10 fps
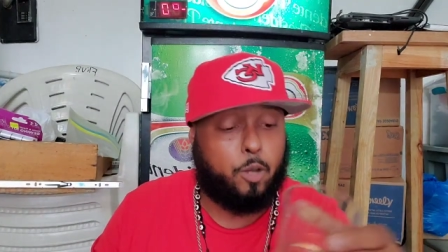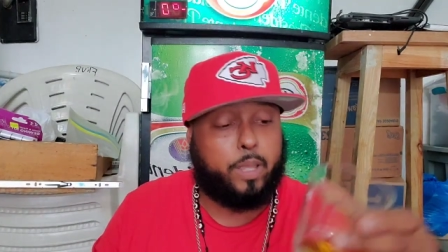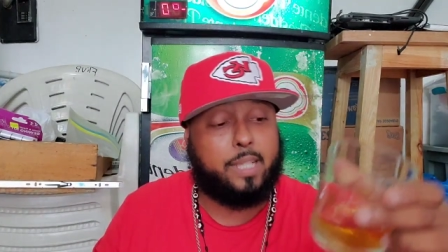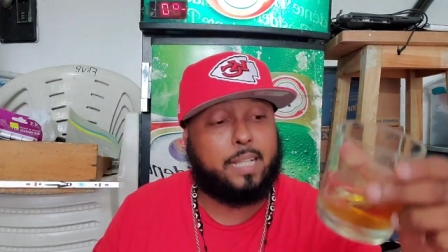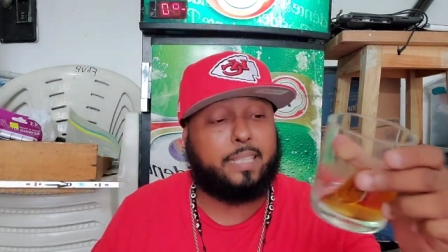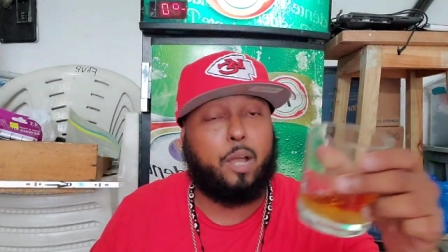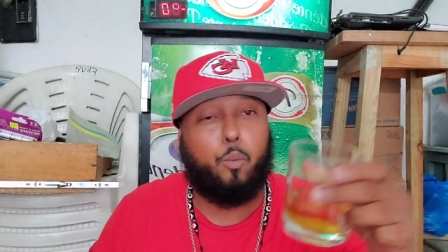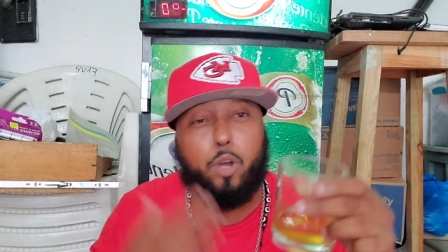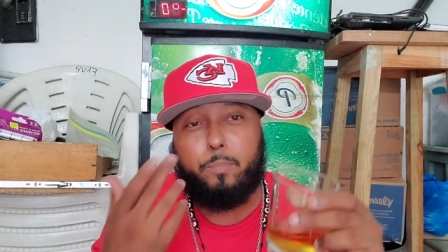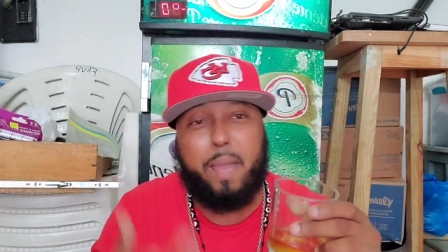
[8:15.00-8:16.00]
Okay, it's got
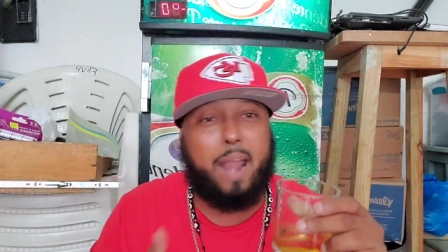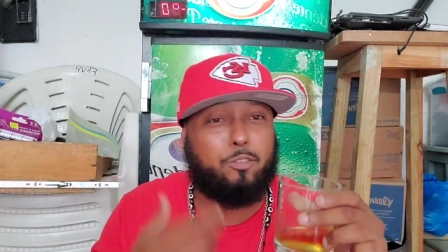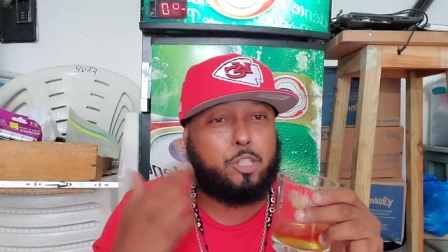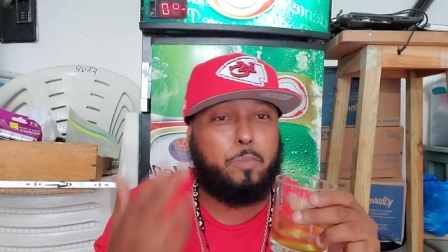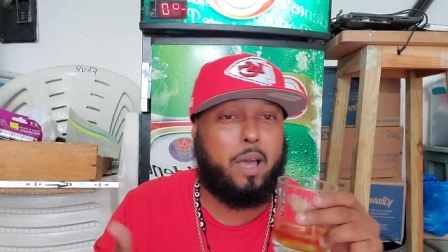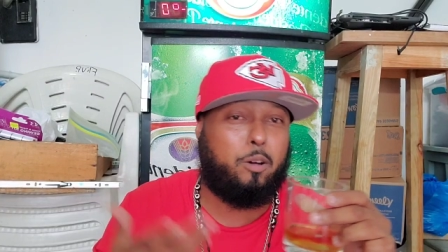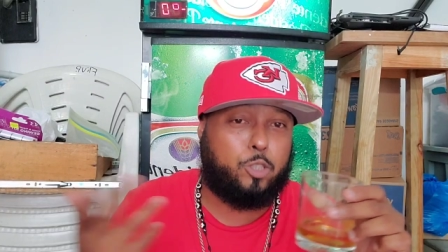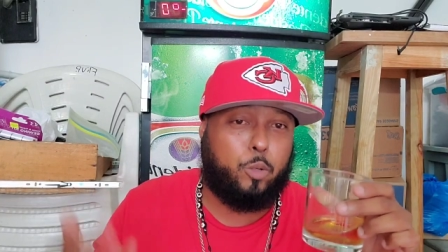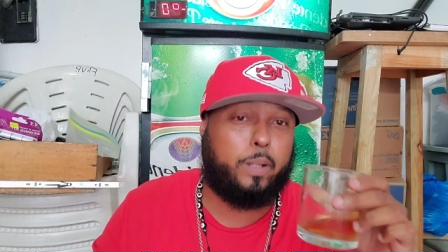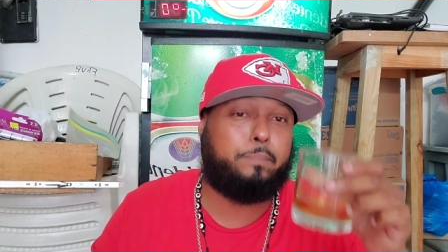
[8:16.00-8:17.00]
that wood barrel smell
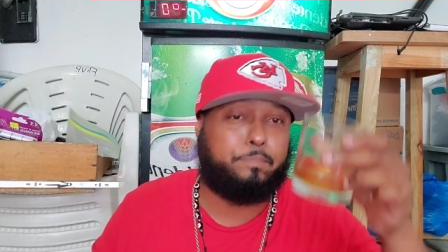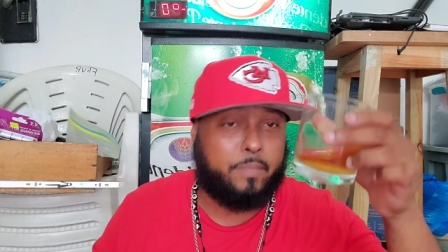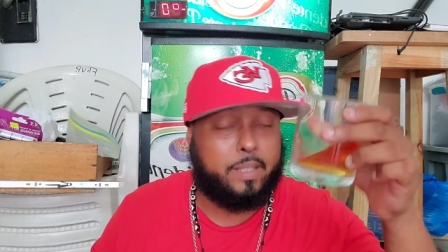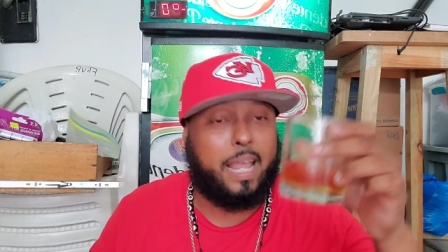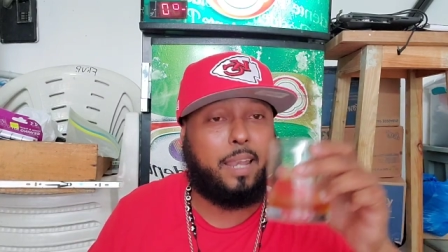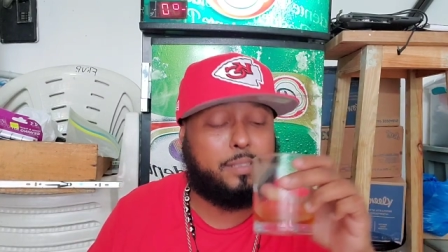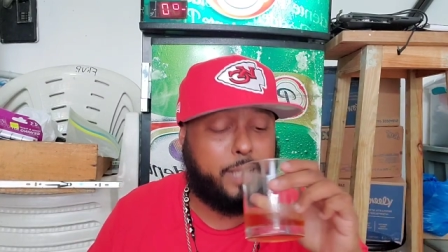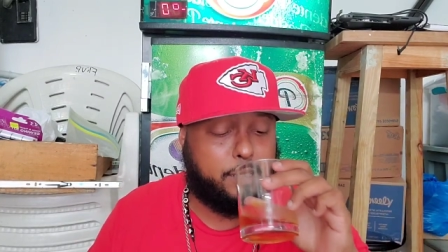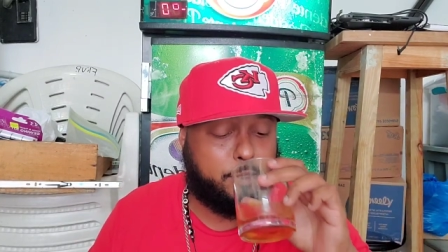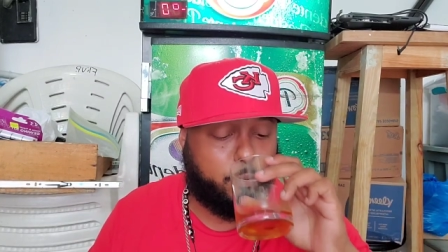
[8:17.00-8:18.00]
to it. Now let's
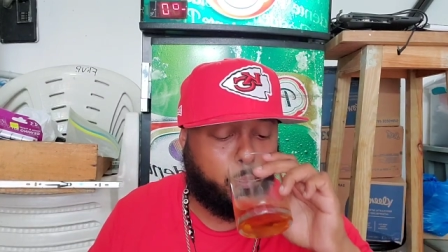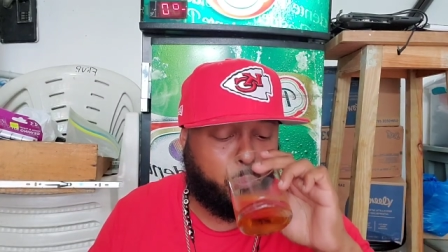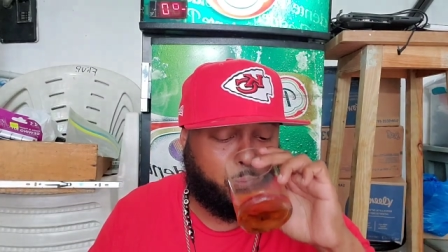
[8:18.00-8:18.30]
taste it.